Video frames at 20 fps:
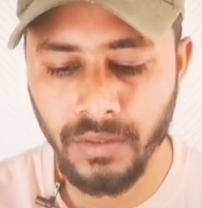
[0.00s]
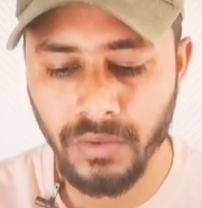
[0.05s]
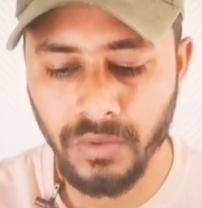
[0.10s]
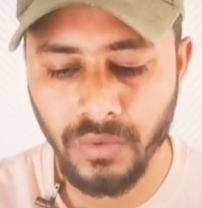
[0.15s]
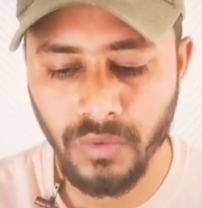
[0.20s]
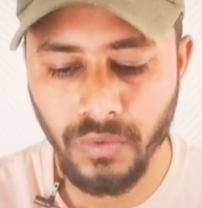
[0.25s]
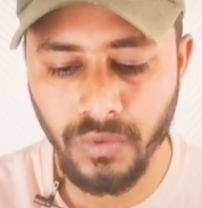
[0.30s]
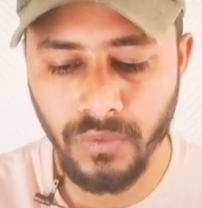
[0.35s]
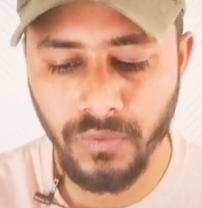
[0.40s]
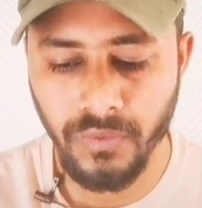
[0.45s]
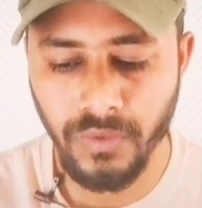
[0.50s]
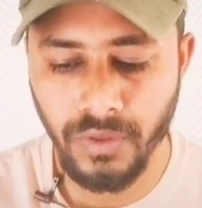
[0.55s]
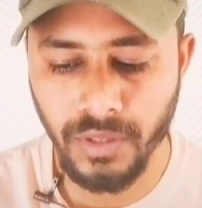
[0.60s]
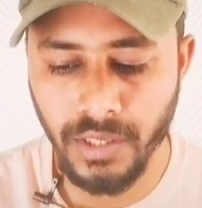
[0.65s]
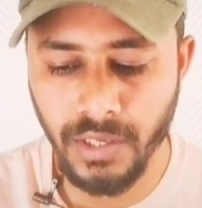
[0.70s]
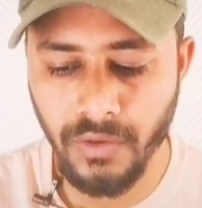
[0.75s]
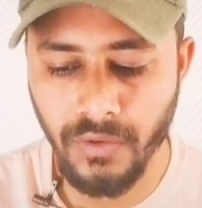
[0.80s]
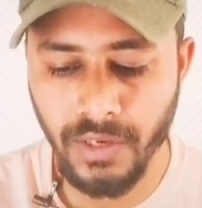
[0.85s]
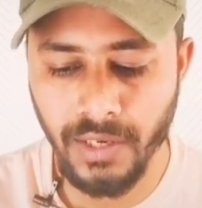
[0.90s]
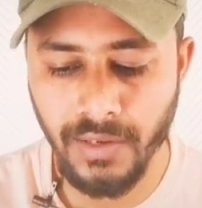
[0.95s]
So for
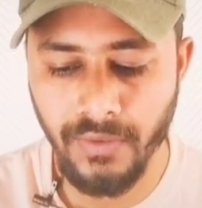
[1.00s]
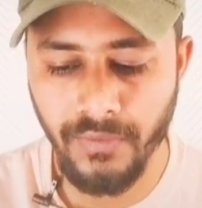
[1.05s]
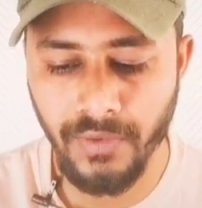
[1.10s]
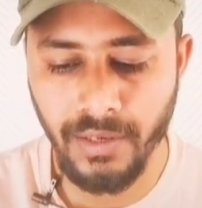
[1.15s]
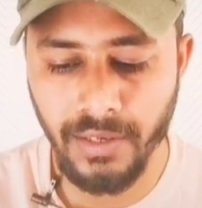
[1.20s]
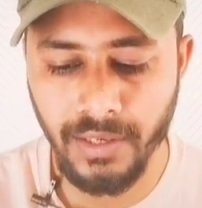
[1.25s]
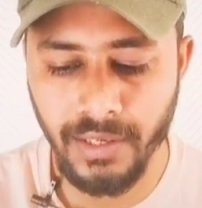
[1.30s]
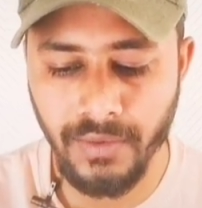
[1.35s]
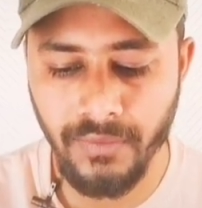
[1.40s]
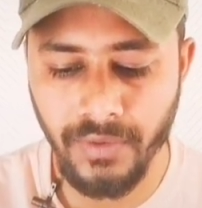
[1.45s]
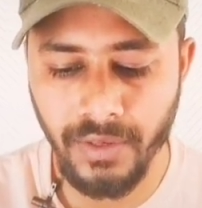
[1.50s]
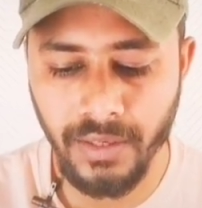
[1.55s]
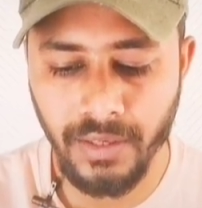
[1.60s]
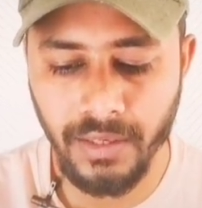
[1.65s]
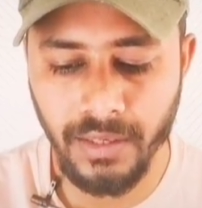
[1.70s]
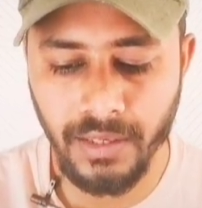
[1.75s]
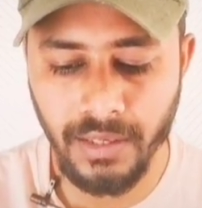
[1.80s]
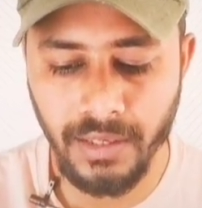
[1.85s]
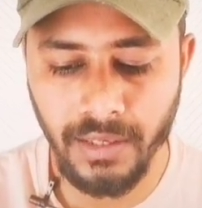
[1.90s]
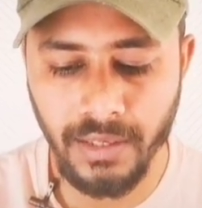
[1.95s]
now I will give
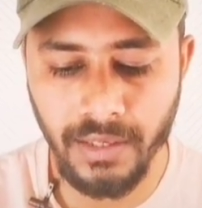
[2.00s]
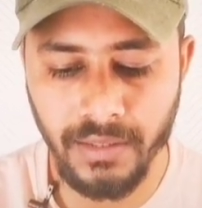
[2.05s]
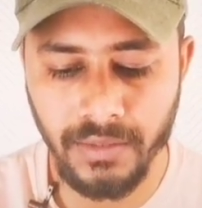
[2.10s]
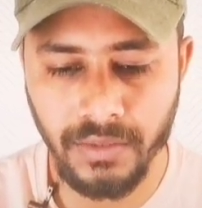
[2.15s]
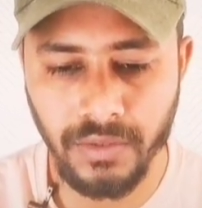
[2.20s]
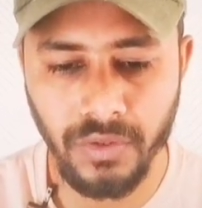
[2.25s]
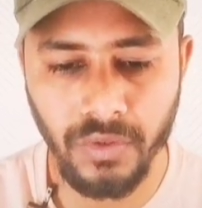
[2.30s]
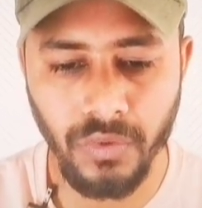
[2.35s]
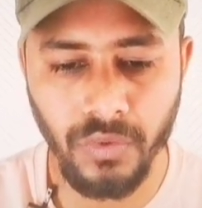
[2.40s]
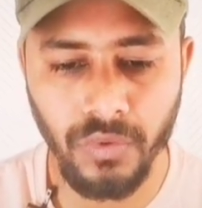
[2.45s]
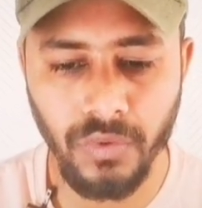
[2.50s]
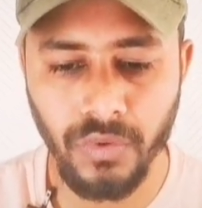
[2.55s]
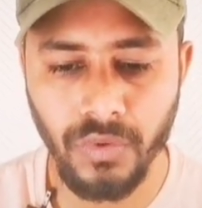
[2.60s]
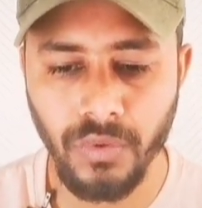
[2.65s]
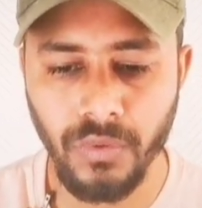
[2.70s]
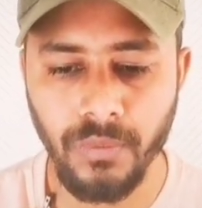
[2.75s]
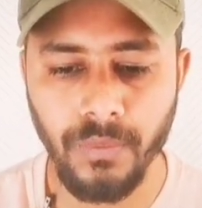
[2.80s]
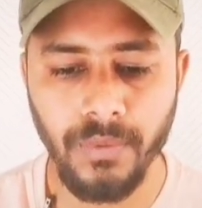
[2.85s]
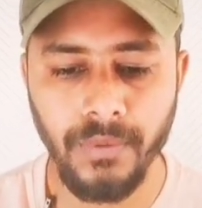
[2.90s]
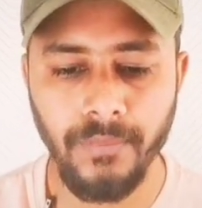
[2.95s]
it as
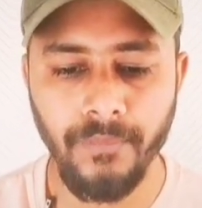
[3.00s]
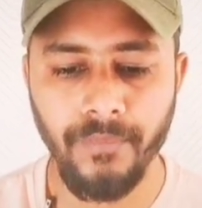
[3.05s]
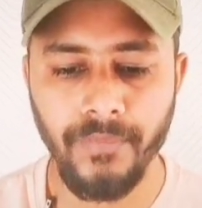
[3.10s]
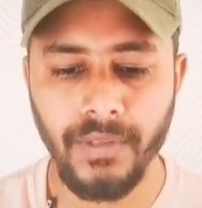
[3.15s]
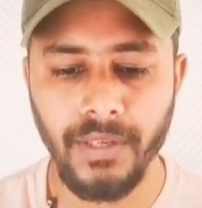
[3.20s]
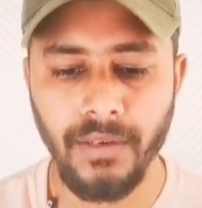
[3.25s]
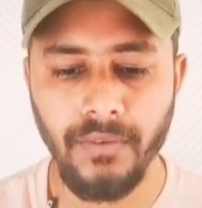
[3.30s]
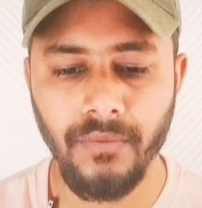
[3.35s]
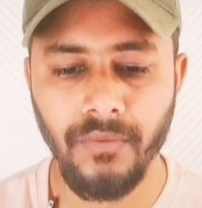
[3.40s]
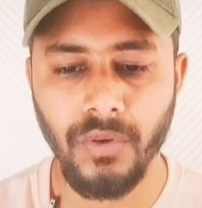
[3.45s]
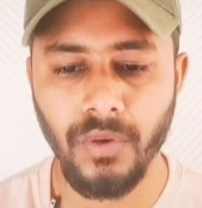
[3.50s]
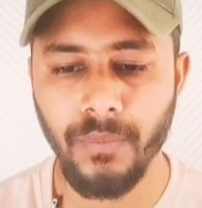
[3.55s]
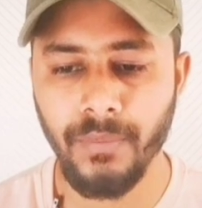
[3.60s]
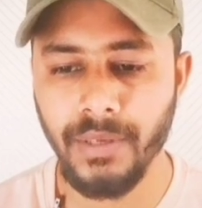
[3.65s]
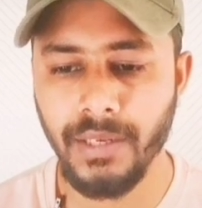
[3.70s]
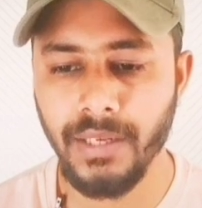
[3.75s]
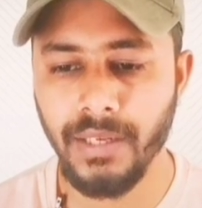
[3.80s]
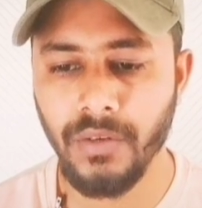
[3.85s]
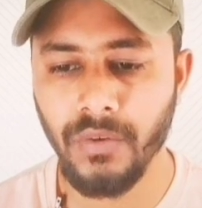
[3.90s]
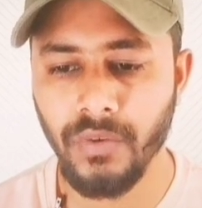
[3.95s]
YouTube, and
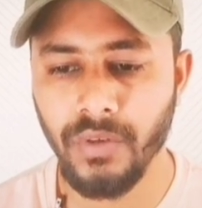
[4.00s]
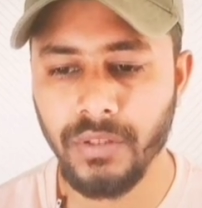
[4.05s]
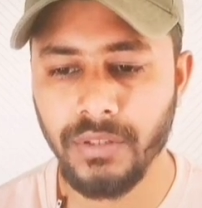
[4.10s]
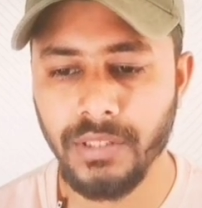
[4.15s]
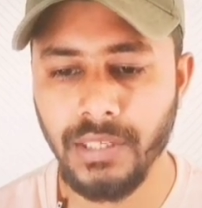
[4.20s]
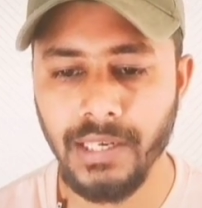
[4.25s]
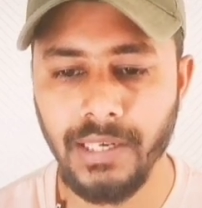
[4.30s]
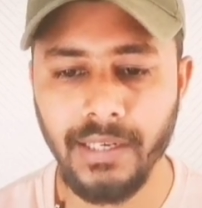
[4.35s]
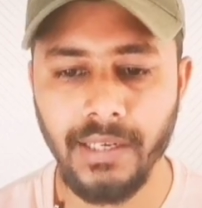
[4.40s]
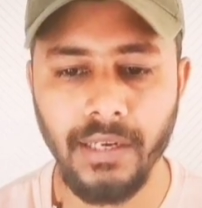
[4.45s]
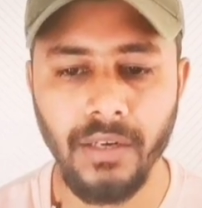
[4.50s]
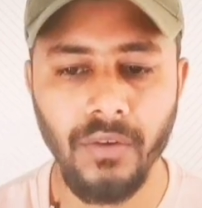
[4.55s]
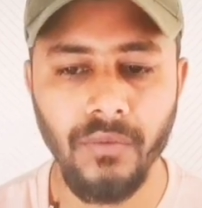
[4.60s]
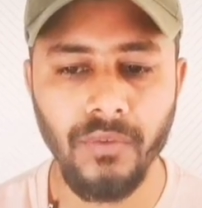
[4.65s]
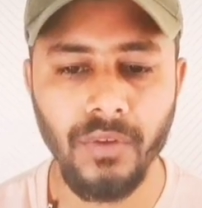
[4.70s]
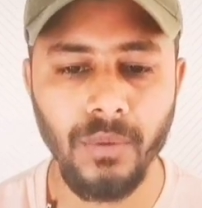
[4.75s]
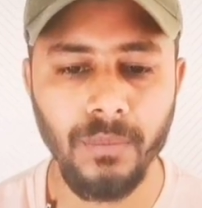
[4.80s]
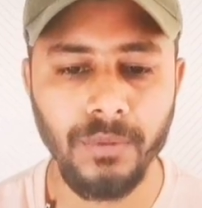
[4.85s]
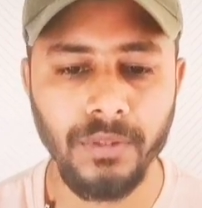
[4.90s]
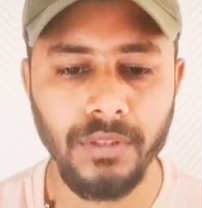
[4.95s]
from here you can select any
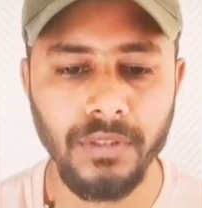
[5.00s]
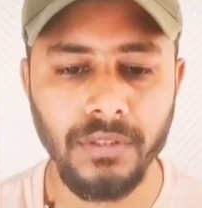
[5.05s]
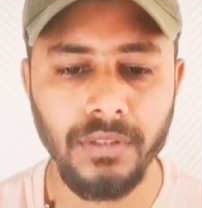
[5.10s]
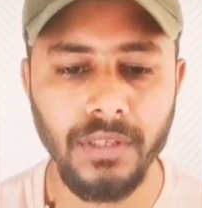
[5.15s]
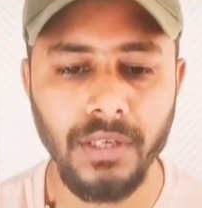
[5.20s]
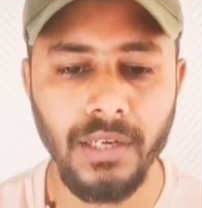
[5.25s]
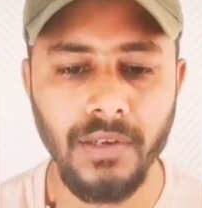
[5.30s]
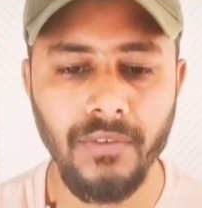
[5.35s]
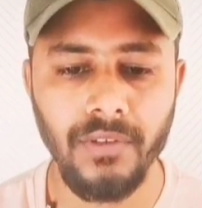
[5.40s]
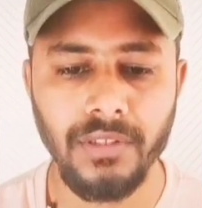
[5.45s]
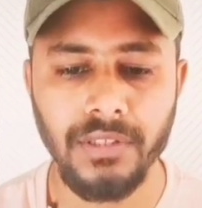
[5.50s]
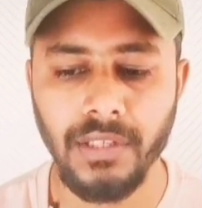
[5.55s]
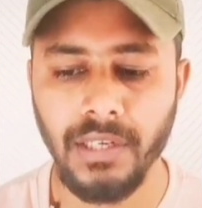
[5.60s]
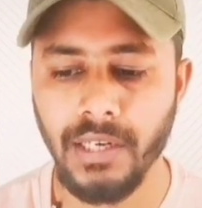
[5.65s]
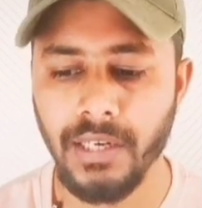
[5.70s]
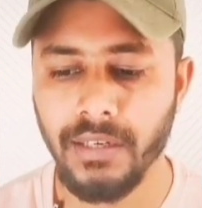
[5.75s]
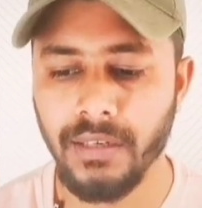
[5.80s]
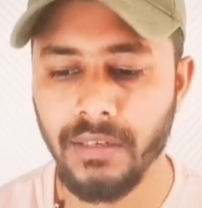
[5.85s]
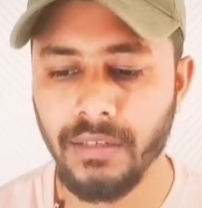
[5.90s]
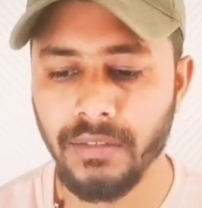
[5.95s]
of the options. I will
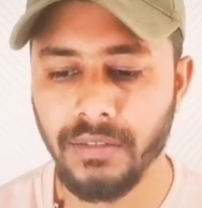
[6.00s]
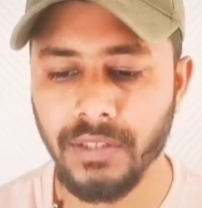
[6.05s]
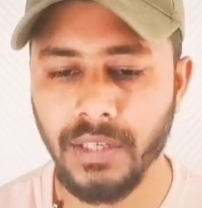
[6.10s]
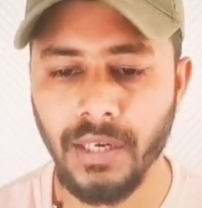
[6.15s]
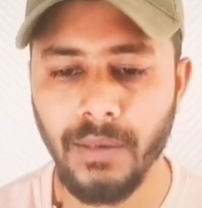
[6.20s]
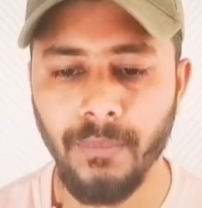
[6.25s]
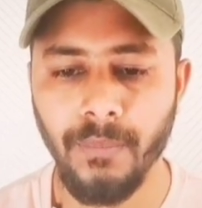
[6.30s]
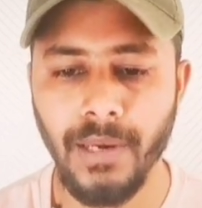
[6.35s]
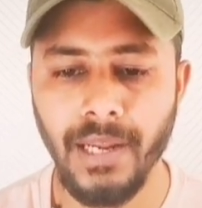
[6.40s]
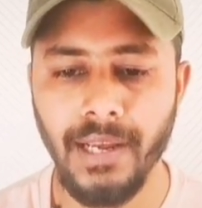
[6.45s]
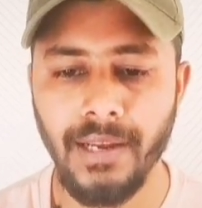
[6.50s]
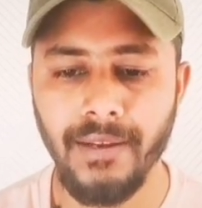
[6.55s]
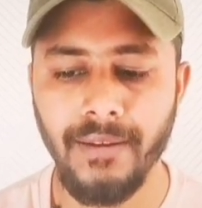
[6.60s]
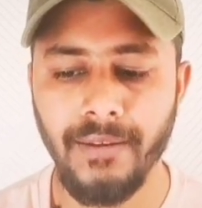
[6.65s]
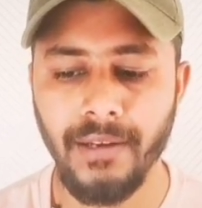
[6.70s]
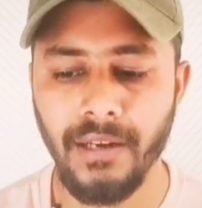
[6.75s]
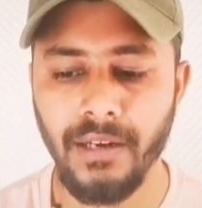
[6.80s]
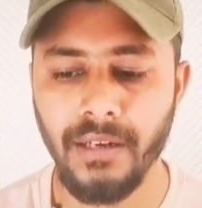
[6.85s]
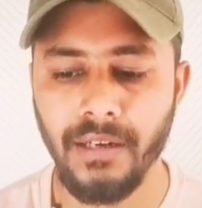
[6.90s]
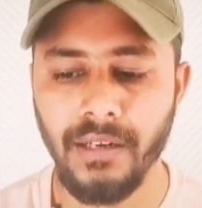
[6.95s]
select start
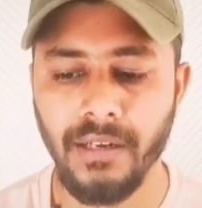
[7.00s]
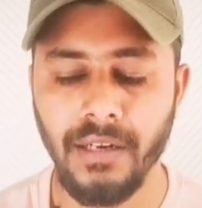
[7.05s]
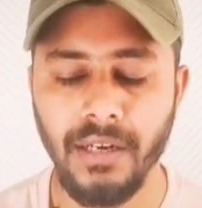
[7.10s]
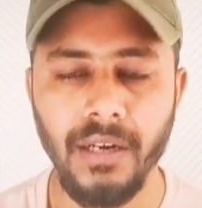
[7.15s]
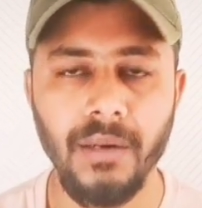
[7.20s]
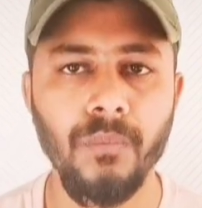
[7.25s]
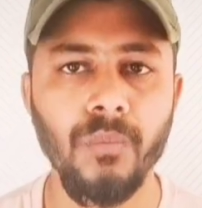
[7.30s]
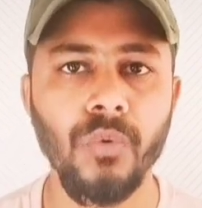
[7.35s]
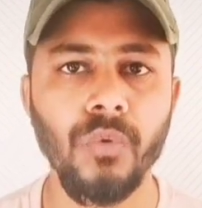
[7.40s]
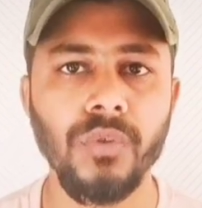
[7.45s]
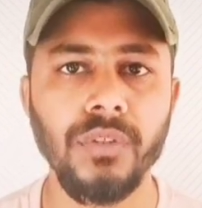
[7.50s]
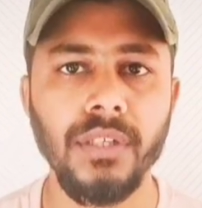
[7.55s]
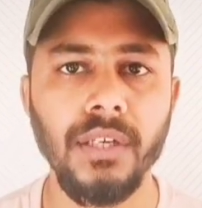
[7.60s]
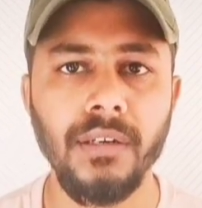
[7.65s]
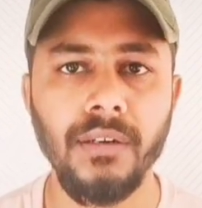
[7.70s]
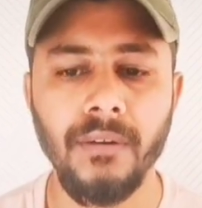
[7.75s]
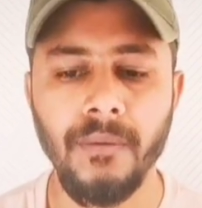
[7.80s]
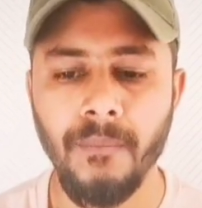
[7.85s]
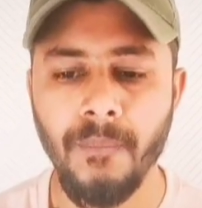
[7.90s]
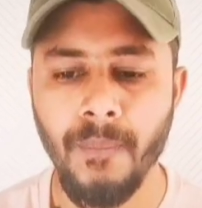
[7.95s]
blank and create
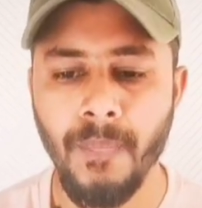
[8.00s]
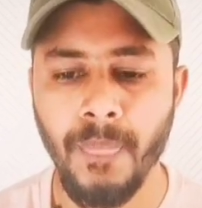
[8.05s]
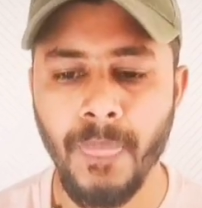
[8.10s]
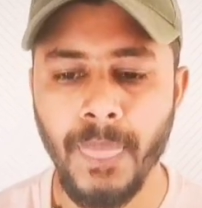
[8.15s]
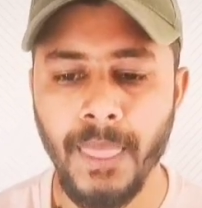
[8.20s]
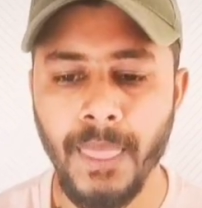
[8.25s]
project.